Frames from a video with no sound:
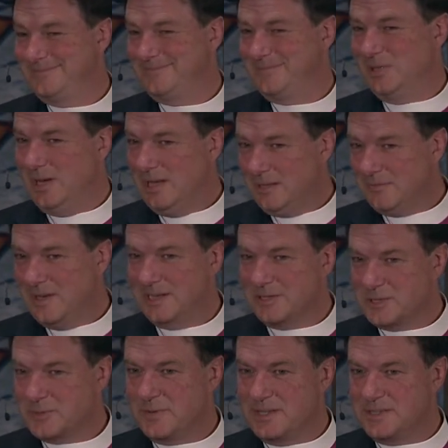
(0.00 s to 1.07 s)
Your elevator
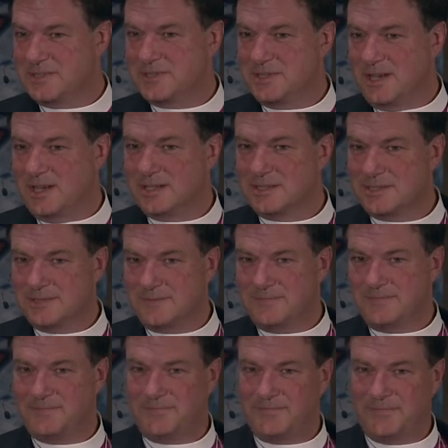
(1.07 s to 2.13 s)
speech sucks.
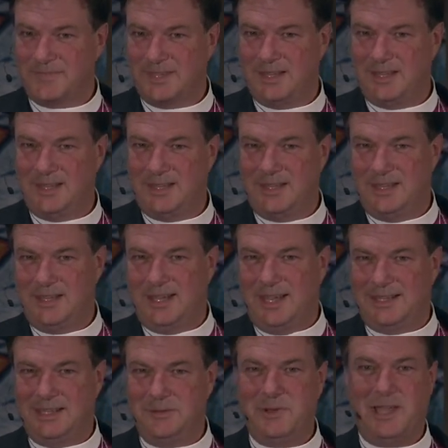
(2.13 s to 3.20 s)

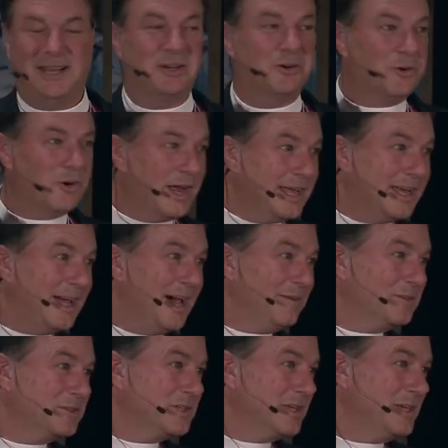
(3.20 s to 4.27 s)
And then we had a great
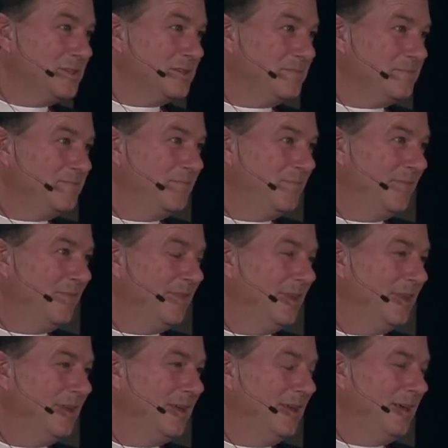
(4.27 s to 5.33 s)
conversation.
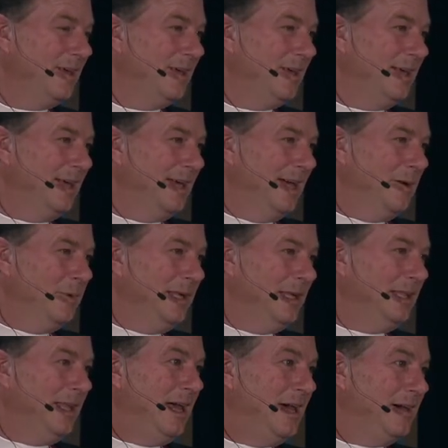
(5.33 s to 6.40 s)
And when he
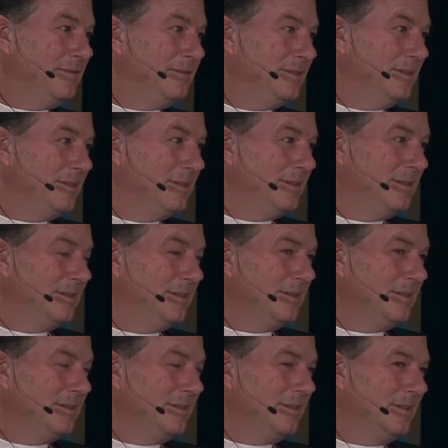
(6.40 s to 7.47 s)
left,
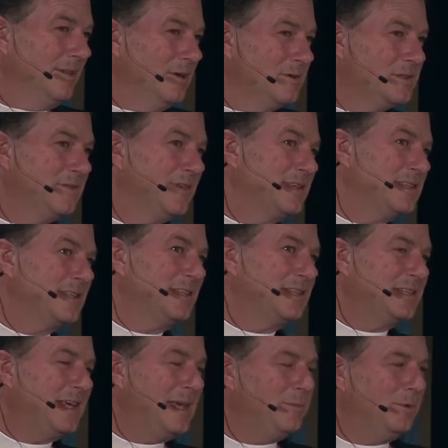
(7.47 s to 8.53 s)
those of us at the
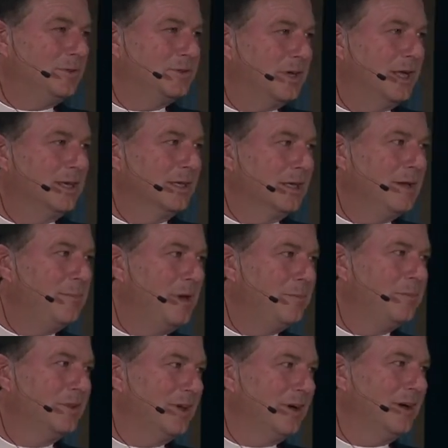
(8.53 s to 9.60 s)
table tried to come
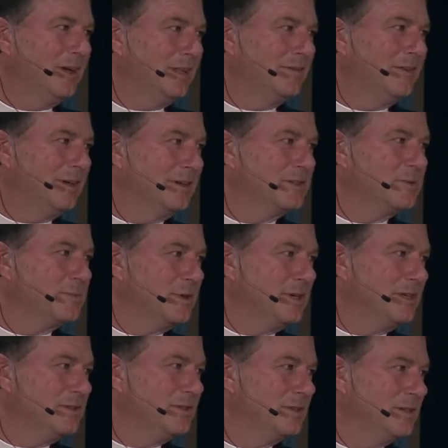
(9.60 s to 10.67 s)
up with our elevator
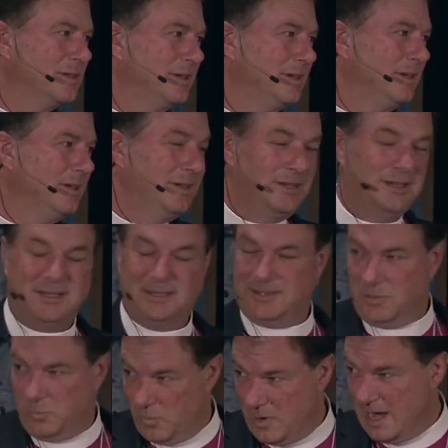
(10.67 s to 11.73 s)
speech,
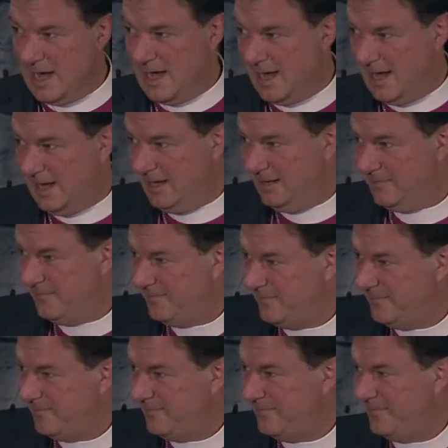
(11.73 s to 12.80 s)
the why.
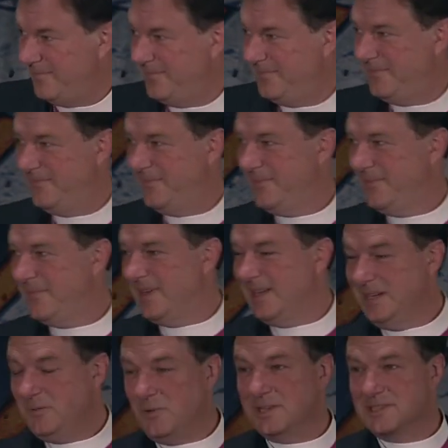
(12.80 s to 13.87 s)
And
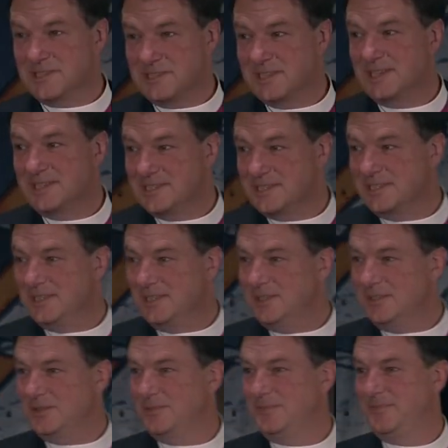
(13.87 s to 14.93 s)
it wasn't easy to
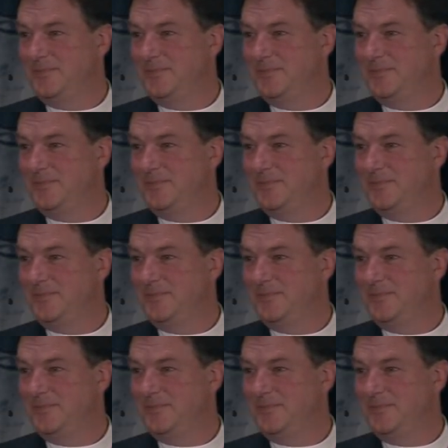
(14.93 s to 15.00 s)
do.